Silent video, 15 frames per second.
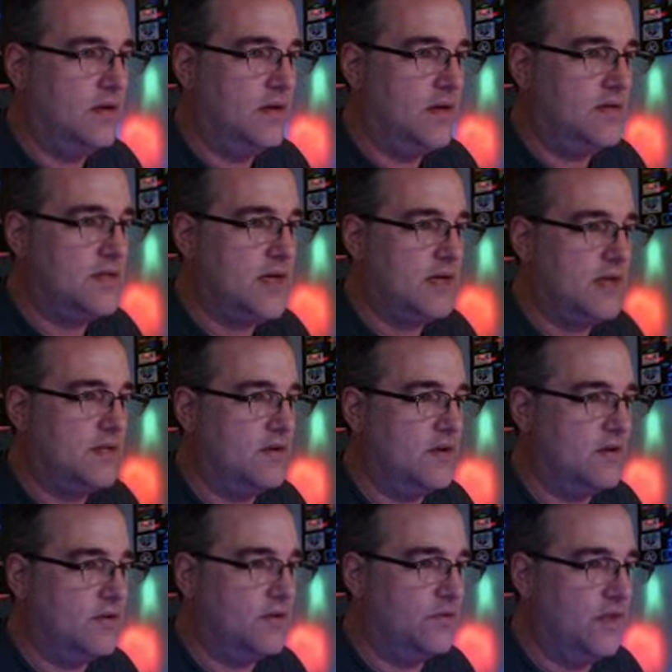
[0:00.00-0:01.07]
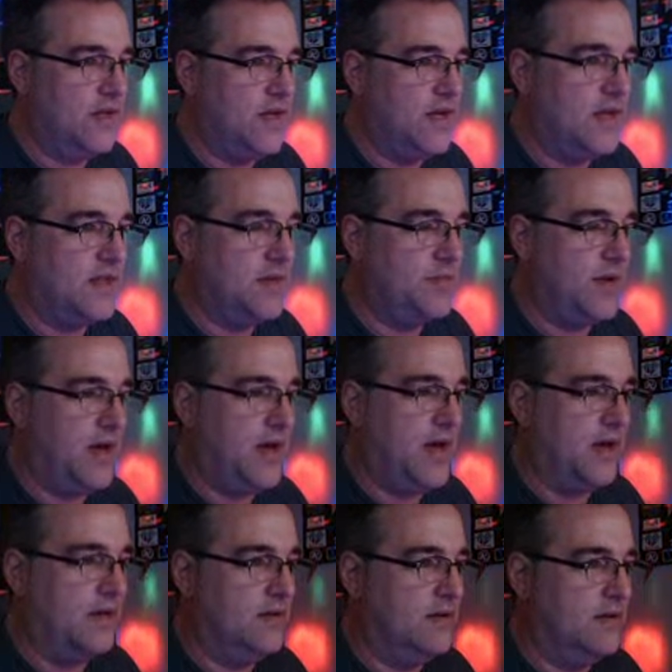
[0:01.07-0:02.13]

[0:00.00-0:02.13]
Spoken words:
and say they're really not that bad.